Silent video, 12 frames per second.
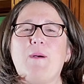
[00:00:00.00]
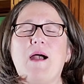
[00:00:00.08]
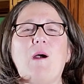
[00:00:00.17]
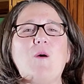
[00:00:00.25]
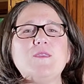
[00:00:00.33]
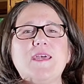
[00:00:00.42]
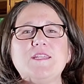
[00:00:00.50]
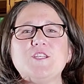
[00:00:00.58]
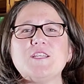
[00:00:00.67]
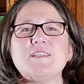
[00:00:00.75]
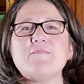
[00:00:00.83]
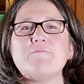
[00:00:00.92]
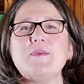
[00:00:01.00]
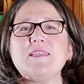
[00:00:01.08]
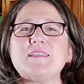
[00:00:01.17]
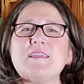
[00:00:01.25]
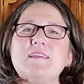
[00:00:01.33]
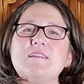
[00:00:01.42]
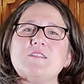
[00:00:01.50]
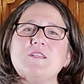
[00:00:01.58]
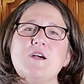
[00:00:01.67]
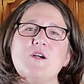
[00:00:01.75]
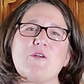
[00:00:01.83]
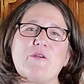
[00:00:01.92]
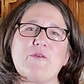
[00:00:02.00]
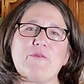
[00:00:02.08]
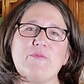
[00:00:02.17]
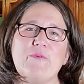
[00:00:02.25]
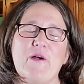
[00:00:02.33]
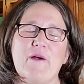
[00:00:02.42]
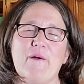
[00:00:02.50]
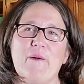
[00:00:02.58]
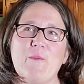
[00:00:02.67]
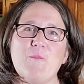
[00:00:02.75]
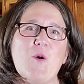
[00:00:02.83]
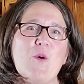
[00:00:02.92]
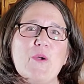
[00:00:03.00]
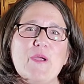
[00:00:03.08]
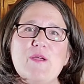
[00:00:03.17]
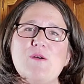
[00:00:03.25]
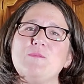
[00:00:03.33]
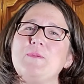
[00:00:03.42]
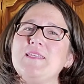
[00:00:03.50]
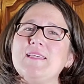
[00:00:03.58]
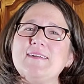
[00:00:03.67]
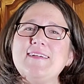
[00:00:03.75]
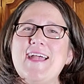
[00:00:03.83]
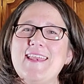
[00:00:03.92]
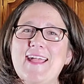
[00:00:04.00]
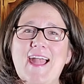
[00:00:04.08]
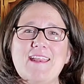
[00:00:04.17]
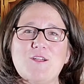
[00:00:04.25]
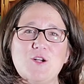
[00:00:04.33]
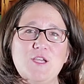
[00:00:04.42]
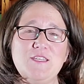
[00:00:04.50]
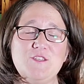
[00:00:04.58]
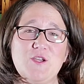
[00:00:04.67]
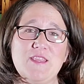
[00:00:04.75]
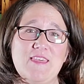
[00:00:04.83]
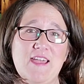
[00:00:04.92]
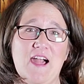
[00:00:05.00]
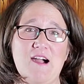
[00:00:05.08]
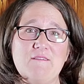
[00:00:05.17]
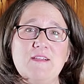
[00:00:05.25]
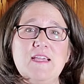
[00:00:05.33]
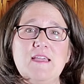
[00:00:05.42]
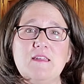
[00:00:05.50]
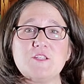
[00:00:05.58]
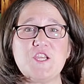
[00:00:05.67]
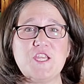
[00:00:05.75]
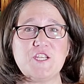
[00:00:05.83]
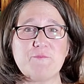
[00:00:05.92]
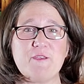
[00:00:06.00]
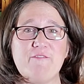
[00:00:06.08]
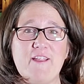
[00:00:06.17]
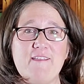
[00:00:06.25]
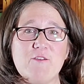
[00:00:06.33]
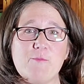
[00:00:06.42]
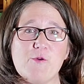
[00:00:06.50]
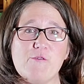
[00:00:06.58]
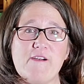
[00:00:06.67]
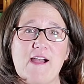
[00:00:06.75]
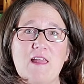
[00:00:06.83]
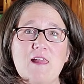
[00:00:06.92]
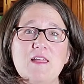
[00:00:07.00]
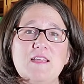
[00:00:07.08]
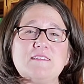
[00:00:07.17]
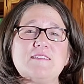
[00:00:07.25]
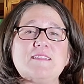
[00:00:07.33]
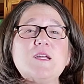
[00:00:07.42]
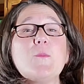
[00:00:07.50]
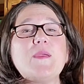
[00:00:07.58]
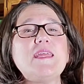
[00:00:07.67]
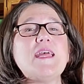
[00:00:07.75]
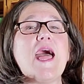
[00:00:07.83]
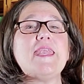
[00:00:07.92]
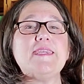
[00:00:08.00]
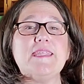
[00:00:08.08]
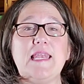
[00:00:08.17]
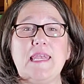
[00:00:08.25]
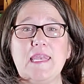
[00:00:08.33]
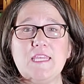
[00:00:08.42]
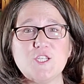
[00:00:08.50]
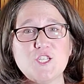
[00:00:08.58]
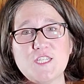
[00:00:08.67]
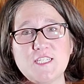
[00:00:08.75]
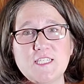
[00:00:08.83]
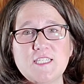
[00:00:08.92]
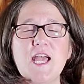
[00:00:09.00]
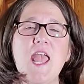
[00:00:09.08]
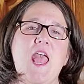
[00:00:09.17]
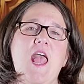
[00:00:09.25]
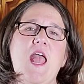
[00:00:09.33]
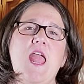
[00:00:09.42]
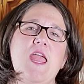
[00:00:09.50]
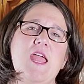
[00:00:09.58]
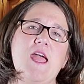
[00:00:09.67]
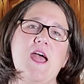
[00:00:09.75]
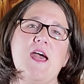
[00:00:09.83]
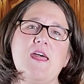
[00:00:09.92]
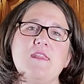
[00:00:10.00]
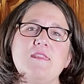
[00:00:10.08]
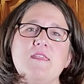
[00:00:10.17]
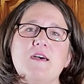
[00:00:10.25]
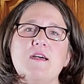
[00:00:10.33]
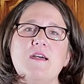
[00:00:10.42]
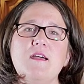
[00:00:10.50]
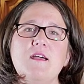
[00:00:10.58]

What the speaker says: out digestive biscuits, Oreos, basically any kind of cookies you can think of. It'll change up the flavor profile, it'll still be delicious, and